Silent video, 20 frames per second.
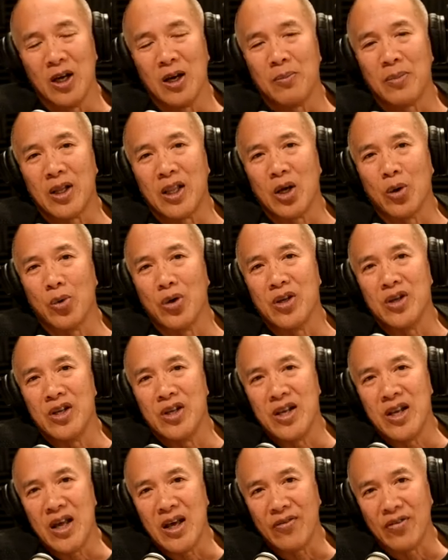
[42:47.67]
but they would
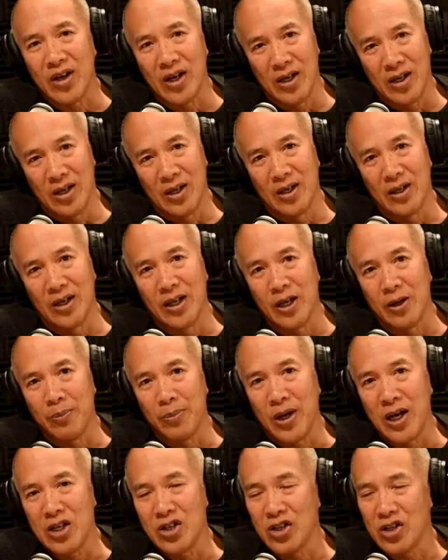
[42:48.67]
never let a
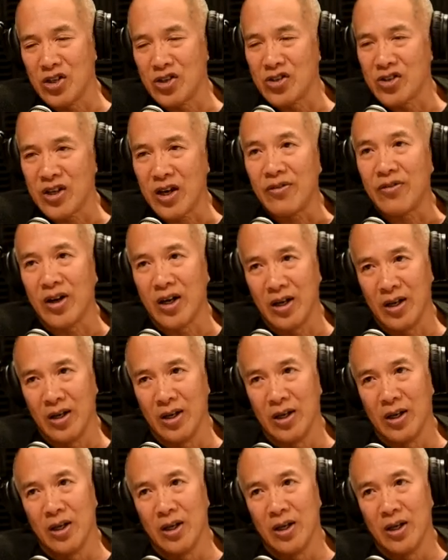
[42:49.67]
patient suffer